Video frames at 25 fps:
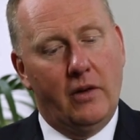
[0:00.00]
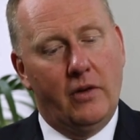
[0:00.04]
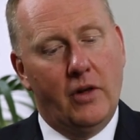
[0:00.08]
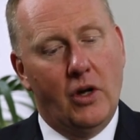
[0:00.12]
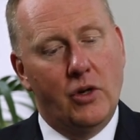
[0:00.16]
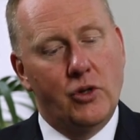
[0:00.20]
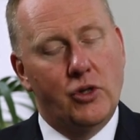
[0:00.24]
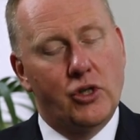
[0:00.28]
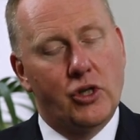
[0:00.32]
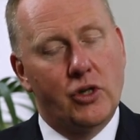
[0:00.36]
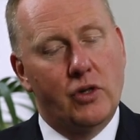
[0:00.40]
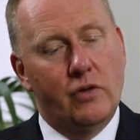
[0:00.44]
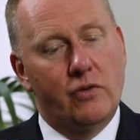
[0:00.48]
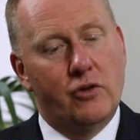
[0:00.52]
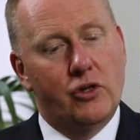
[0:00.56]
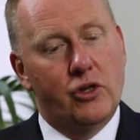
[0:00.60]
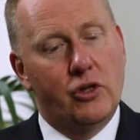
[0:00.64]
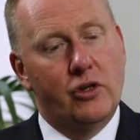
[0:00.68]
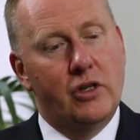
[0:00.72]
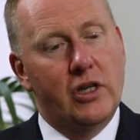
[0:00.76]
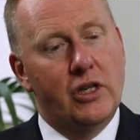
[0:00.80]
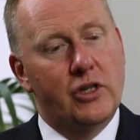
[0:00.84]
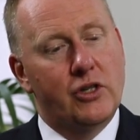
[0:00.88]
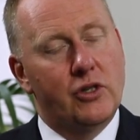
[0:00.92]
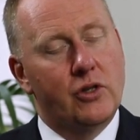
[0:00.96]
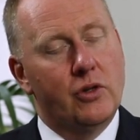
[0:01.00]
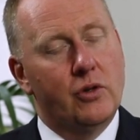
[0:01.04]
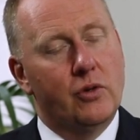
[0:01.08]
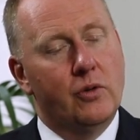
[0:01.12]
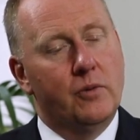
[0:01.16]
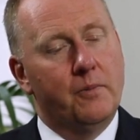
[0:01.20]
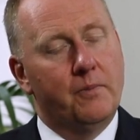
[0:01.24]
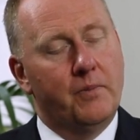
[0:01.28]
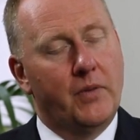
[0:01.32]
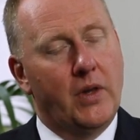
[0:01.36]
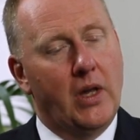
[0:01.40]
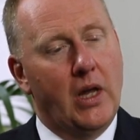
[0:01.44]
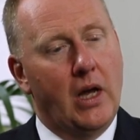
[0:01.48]
those sort of
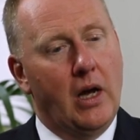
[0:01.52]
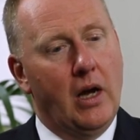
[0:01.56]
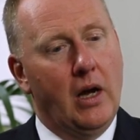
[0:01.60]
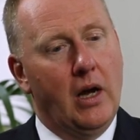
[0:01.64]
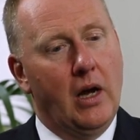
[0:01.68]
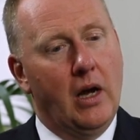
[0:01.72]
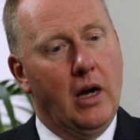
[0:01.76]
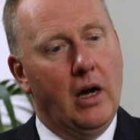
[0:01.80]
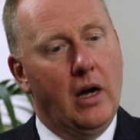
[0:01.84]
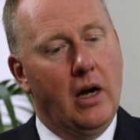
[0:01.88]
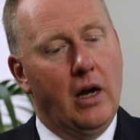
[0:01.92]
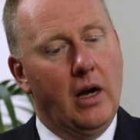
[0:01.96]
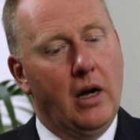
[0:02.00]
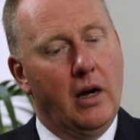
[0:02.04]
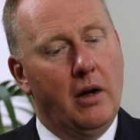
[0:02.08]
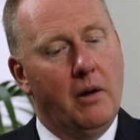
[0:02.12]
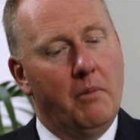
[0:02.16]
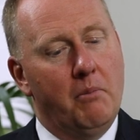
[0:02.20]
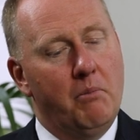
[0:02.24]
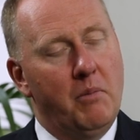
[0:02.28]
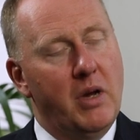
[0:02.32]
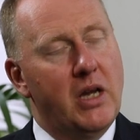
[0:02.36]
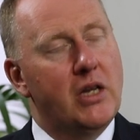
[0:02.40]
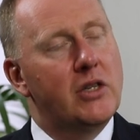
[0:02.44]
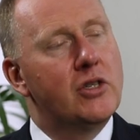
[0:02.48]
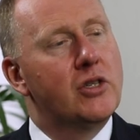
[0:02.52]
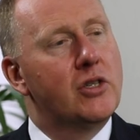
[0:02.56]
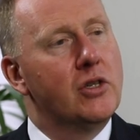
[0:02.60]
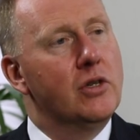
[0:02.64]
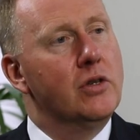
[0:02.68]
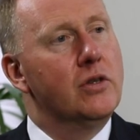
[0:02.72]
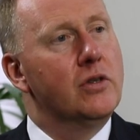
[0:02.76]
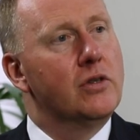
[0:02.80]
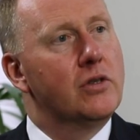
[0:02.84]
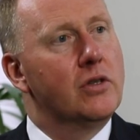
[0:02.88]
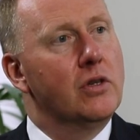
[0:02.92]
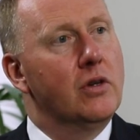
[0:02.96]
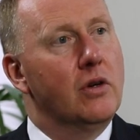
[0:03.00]
traditional
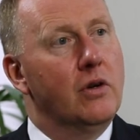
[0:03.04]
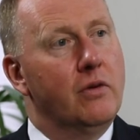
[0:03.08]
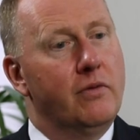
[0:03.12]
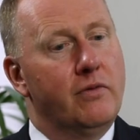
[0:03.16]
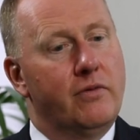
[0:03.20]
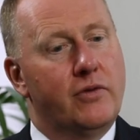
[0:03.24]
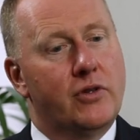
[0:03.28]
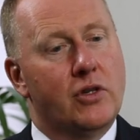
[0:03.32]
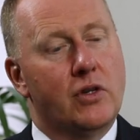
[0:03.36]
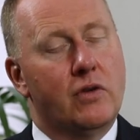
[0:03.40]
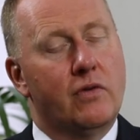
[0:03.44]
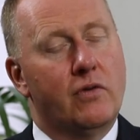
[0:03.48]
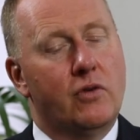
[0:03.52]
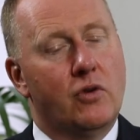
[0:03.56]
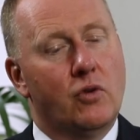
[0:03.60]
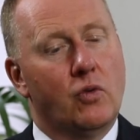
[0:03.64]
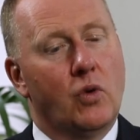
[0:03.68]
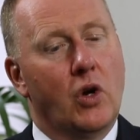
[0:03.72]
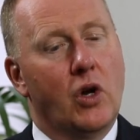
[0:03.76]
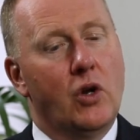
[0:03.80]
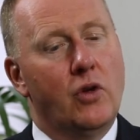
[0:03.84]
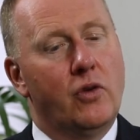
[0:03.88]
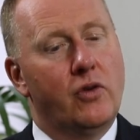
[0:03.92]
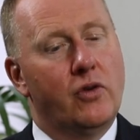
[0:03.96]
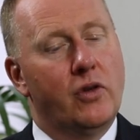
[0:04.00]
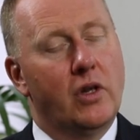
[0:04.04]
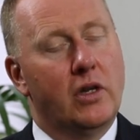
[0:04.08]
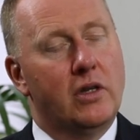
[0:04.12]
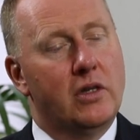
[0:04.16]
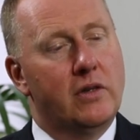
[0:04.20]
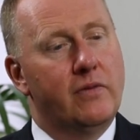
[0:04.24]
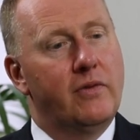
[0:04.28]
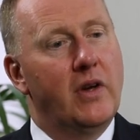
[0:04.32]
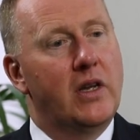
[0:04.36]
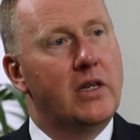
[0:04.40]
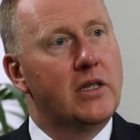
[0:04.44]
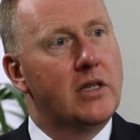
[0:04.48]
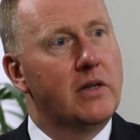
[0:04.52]
mixes of sort of growth and
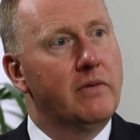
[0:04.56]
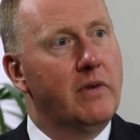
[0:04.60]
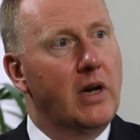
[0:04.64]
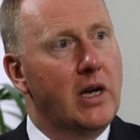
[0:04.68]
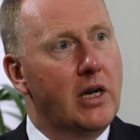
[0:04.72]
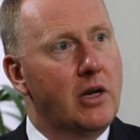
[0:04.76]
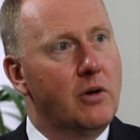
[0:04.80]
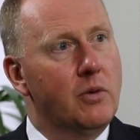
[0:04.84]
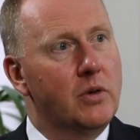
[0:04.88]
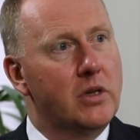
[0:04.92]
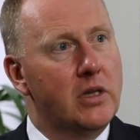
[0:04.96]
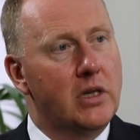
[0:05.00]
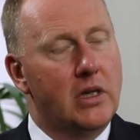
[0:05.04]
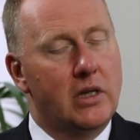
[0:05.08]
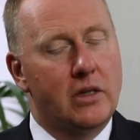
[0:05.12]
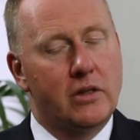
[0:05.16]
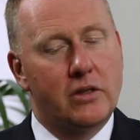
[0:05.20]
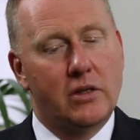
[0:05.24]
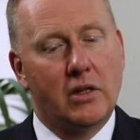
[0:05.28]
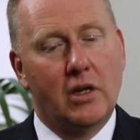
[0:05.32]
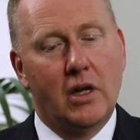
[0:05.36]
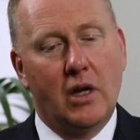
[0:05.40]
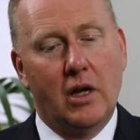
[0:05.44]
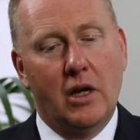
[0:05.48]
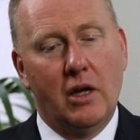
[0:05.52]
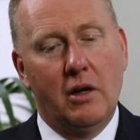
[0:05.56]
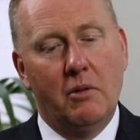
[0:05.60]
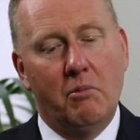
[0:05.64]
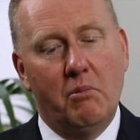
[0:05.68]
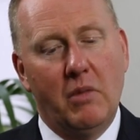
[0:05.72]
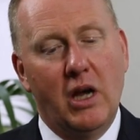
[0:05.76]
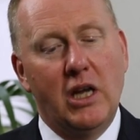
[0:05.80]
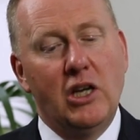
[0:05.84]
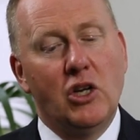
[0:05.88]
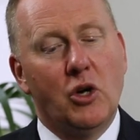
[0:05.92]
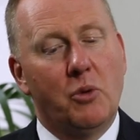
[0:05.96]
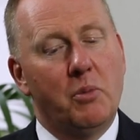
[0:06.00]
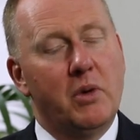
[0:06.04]
defensive equities
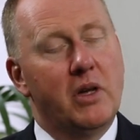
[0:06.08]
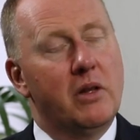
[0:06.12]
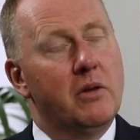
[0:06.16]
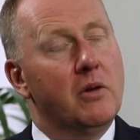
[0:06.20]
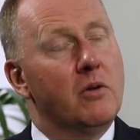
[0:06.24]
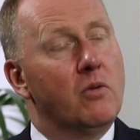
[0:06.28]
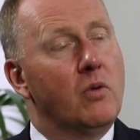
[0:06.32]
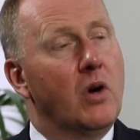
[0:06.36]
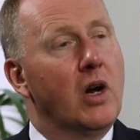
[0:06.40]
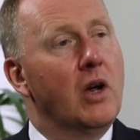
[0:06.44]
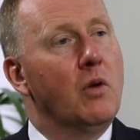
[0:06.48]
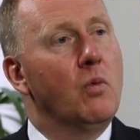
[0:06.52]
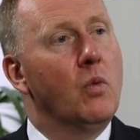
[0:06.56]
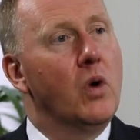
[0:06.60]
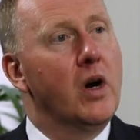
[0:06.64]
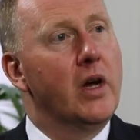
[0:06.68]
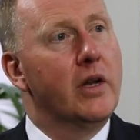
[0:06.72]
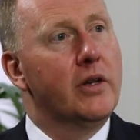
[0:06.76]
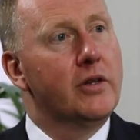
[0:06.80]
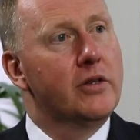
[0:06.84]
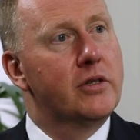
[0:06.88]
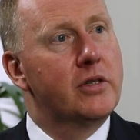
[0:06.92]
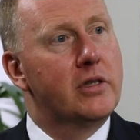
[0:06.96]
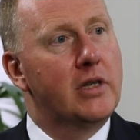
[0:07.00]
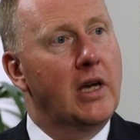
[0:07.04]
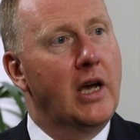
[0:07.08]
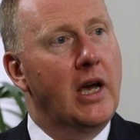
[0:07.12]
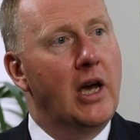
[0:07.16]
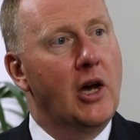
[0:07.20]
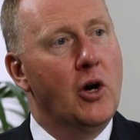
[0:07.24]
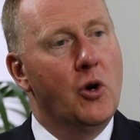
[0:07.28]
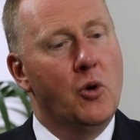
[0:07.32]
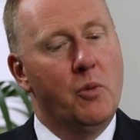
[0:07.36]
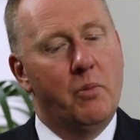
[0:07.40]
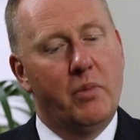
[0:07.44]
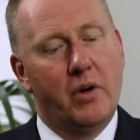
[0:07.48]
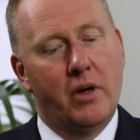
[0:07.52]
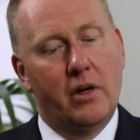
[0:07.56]
may not be the right ones to
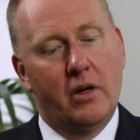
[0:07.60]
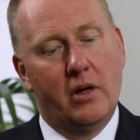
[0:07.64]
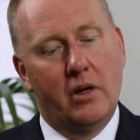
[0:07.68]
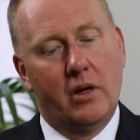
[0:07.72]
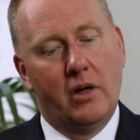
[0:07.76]
help